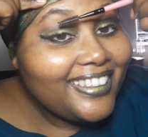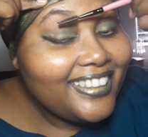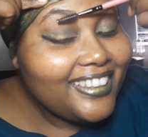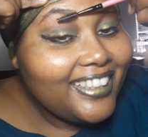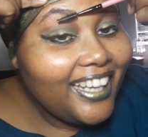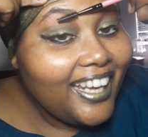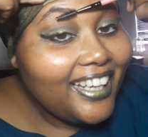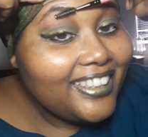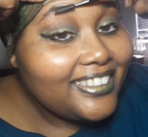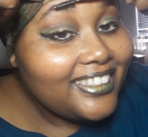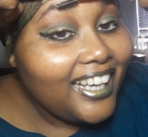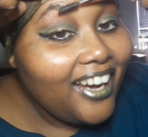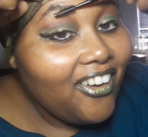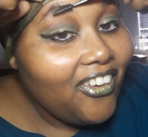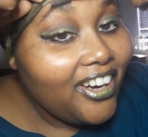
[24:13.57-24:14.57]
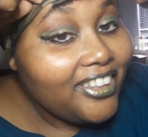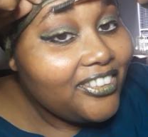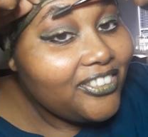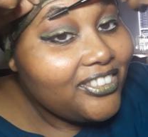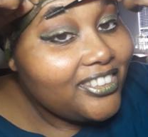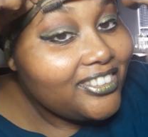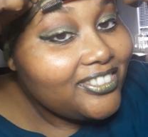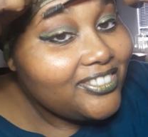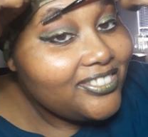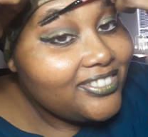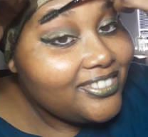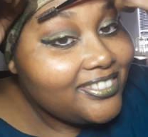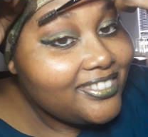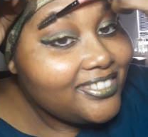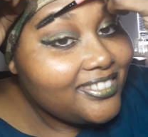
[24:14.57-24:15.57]
That is how I do them.
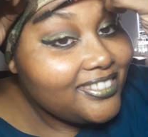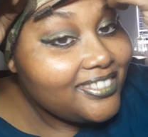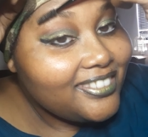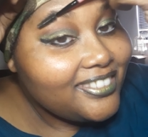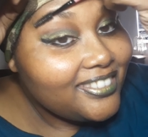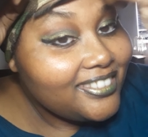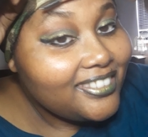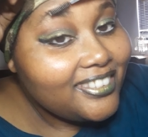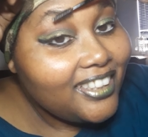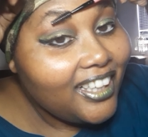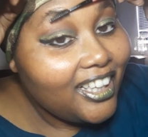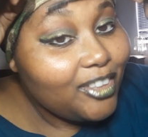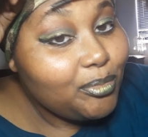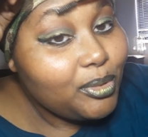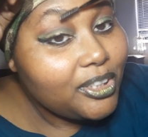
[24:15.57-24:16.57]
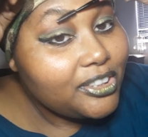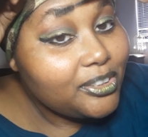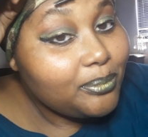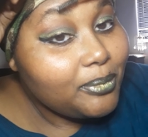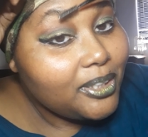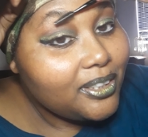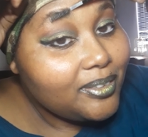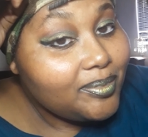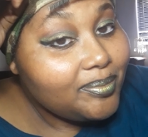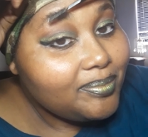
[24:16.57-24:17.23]
I brush them up